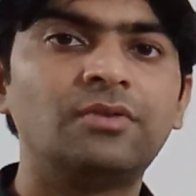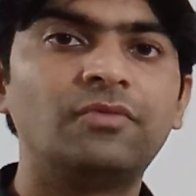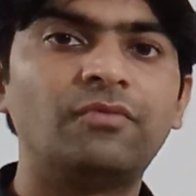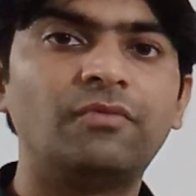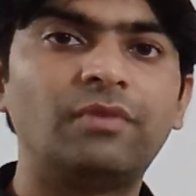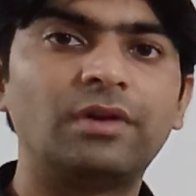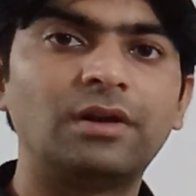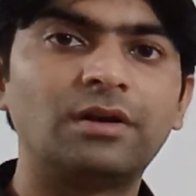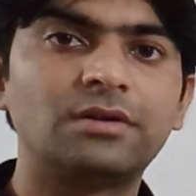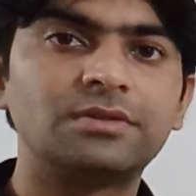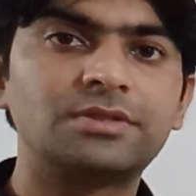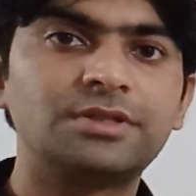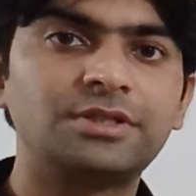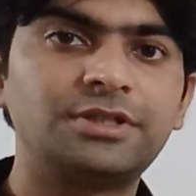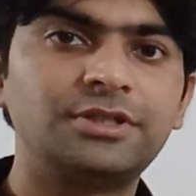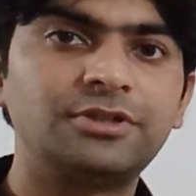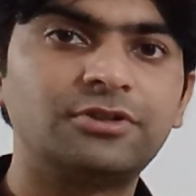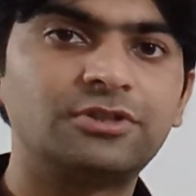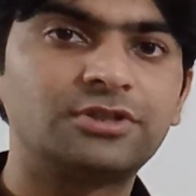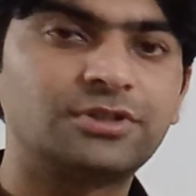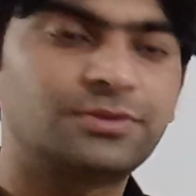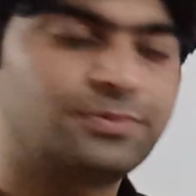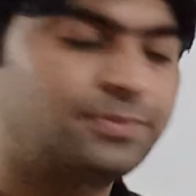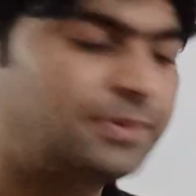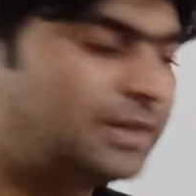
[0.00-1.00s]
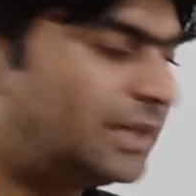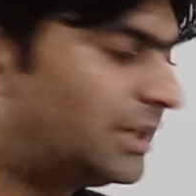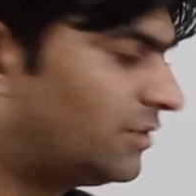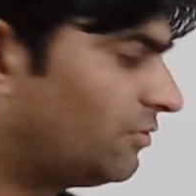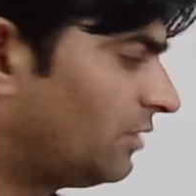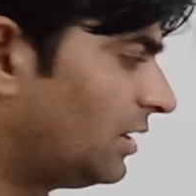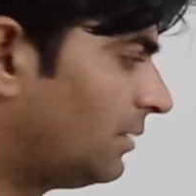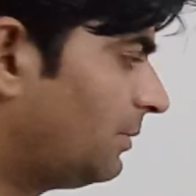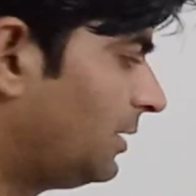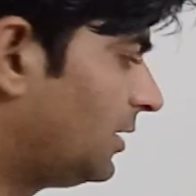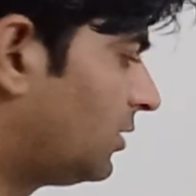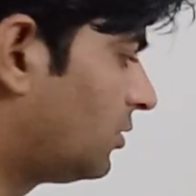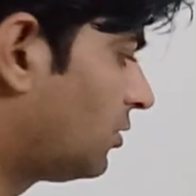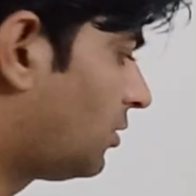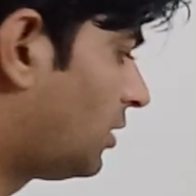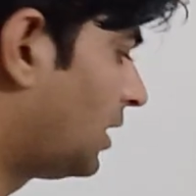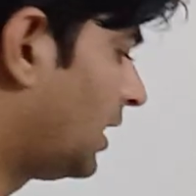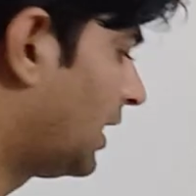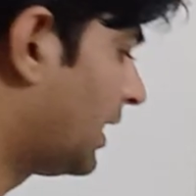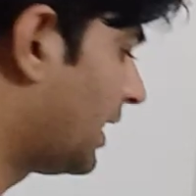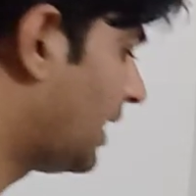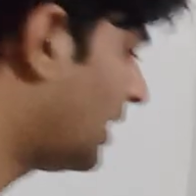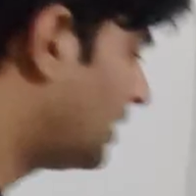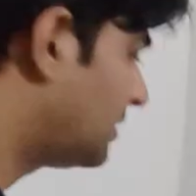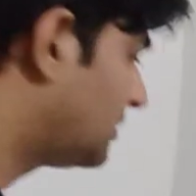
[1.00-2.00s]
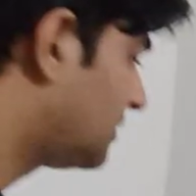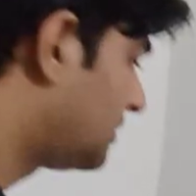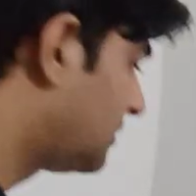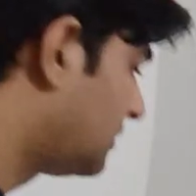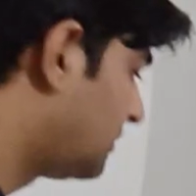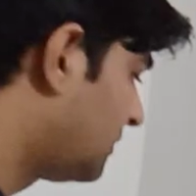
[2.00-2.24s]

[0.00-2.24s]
velocity or speed will be called as